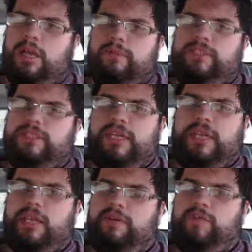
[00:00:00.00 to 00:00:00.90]
I'm just
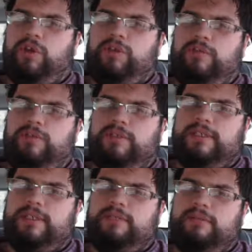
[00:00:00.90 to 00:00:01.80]
thinking of YouTubers
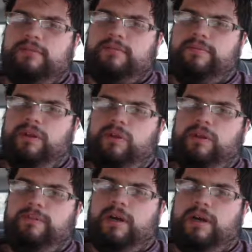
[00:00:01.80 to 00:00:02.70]
like
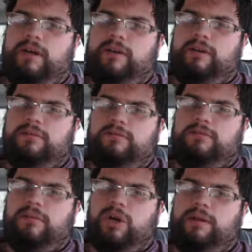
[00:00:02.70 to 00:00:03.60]
PewDiePie or
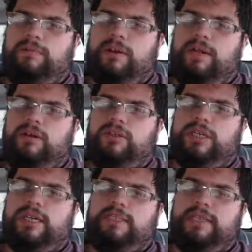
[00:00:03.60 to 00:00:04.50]
Markiplier or
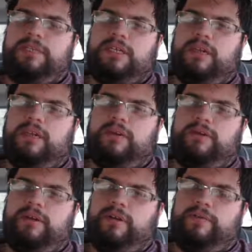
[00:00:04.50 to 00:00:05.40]
Jacksepticeye
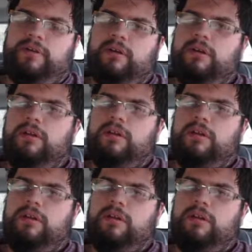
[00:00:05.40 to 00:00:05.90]
or whatever.